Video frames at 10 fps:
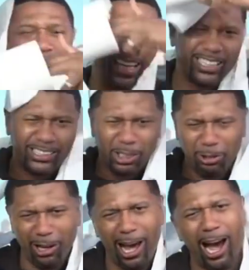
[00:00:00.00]
It's too
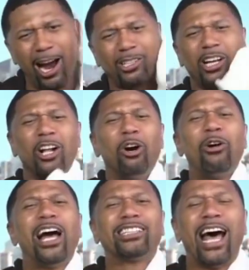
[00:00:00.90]
large. Who
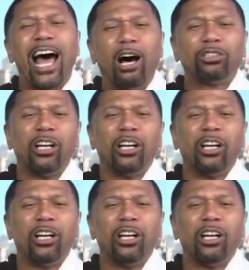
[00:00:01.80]
has a house,